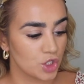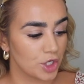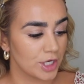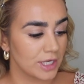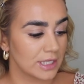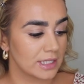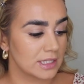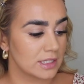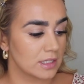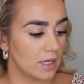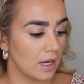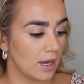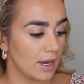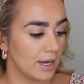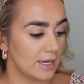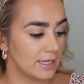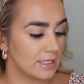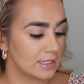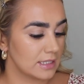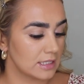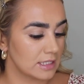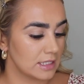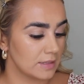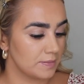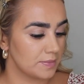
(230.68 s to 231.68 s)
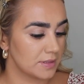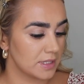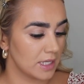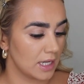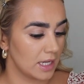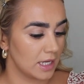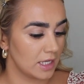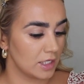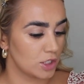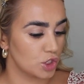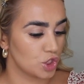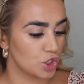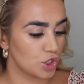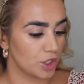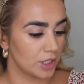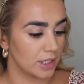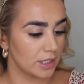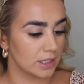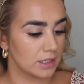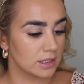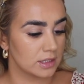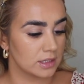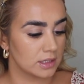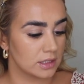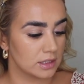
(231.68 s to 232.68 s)
tricks, guys. Tips and
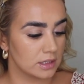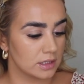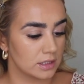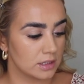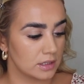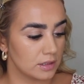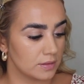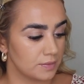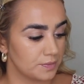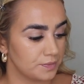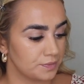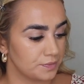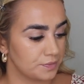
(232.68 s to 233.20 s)
tricks.